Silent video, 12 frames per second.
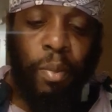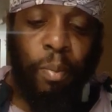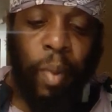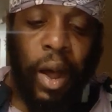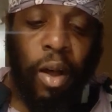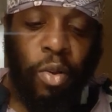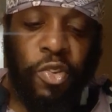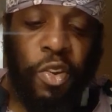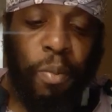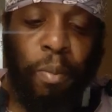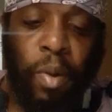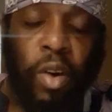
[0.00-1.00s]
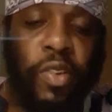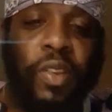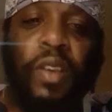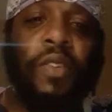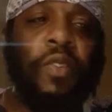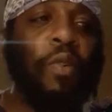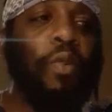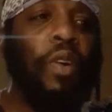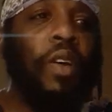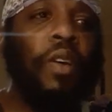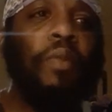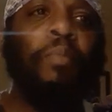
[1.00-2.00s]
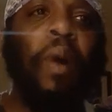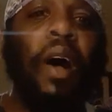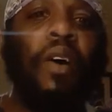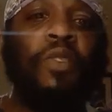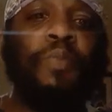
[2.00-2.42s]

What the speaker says: bowels of mercy." So bowels